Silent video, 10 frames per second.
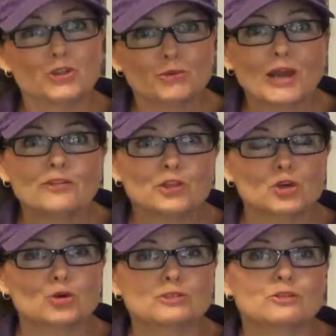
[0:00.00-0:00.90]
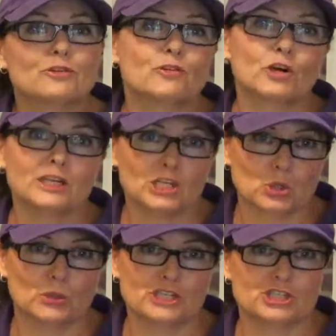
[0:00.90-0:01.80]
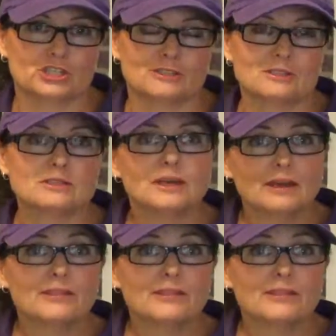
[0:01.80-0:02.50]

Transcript: Throughout the course, if you've got any questions,